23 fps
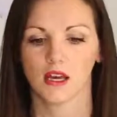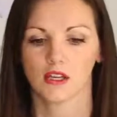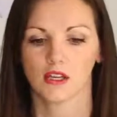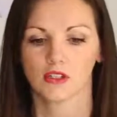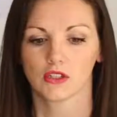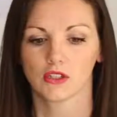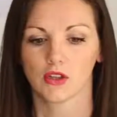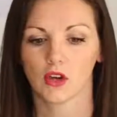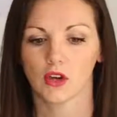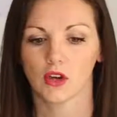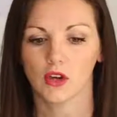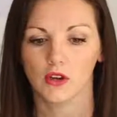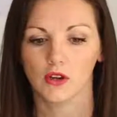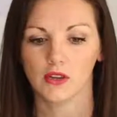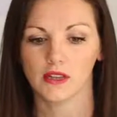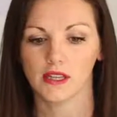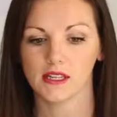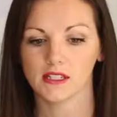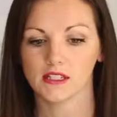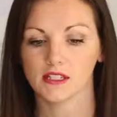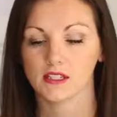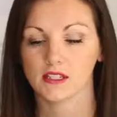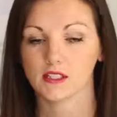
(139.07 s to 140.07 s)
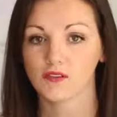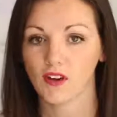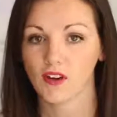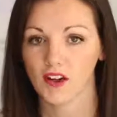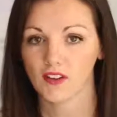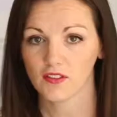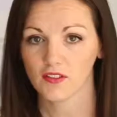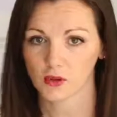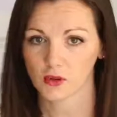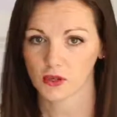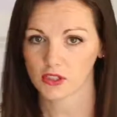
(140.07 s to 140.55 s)
So there's just
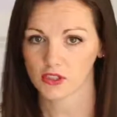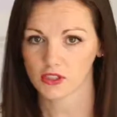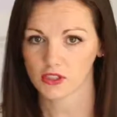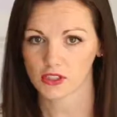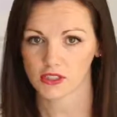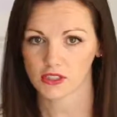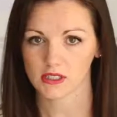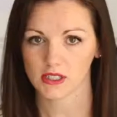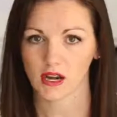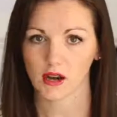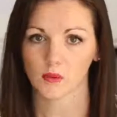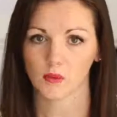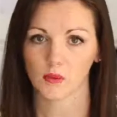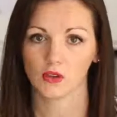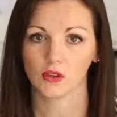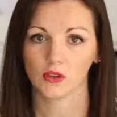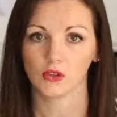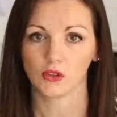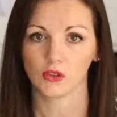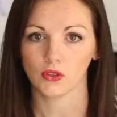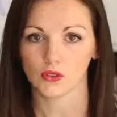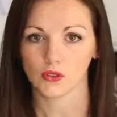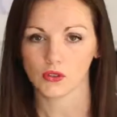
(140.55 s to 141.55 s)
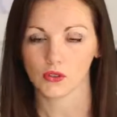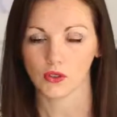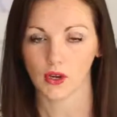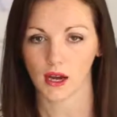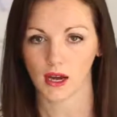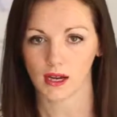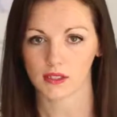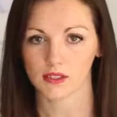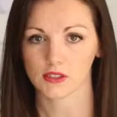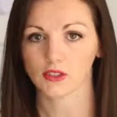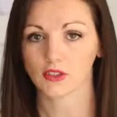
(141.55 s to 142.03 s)
5 questions that I want you
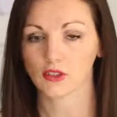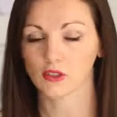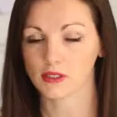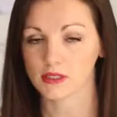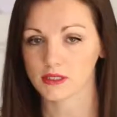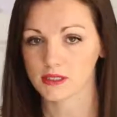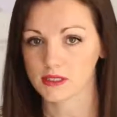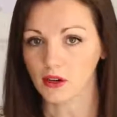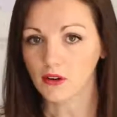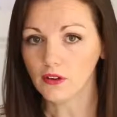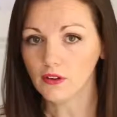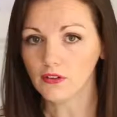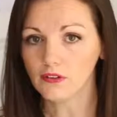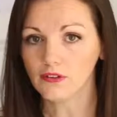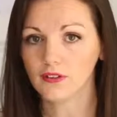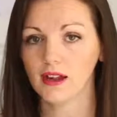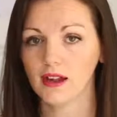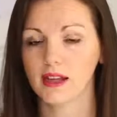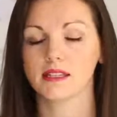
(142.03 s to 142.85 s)
to ask yourself